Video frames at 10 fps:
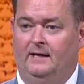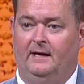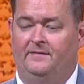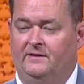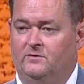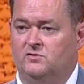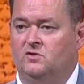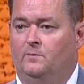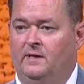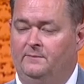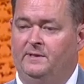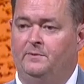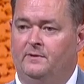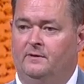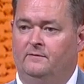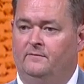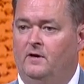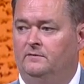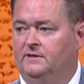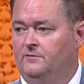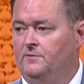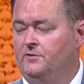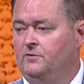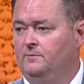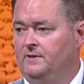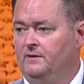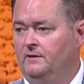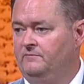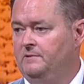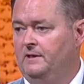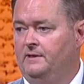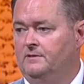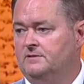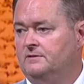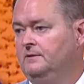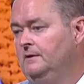I think there's so many people that are involved in the recruitment of players.